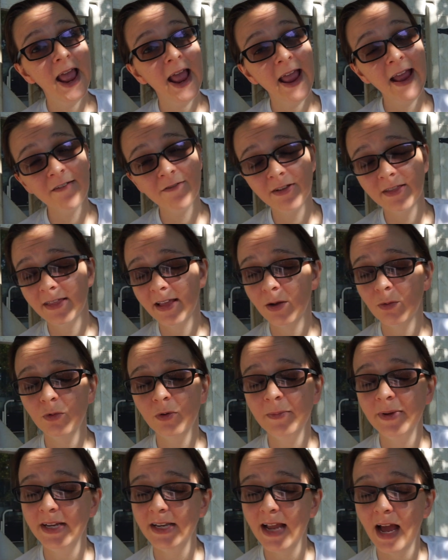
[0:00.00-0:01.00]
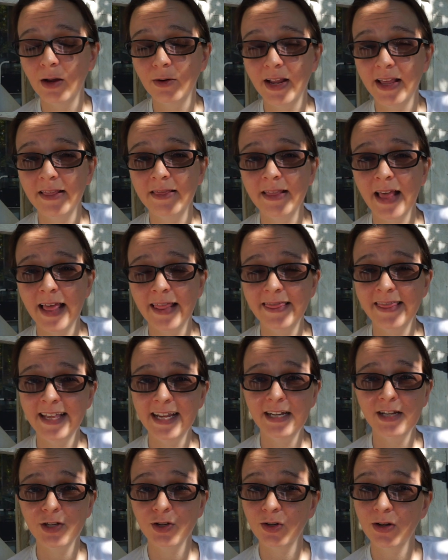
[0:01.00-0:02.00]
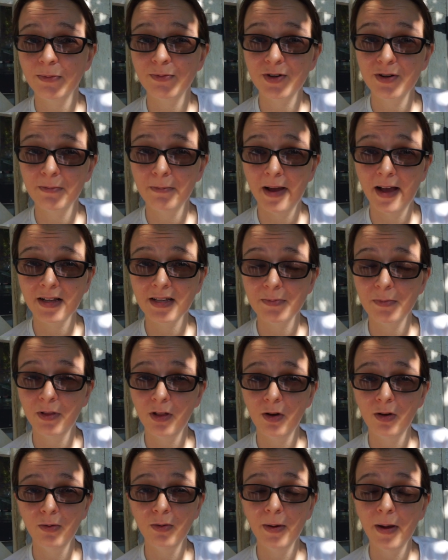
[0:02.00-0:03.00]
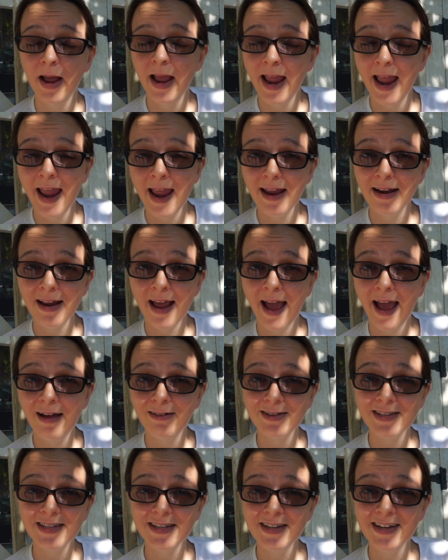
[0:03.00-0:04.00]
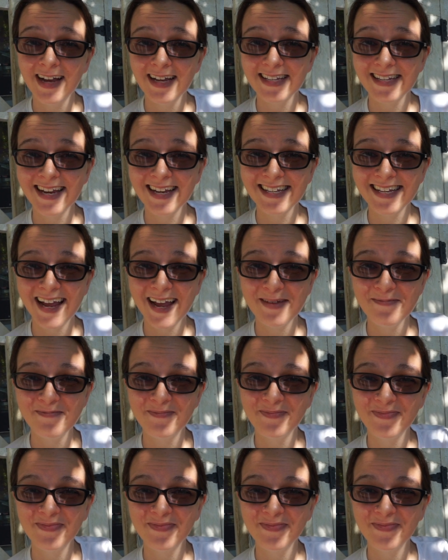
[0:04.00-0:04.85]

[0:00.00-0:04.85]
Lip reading: Everything will be down in the description box below, and I will see you guys next time.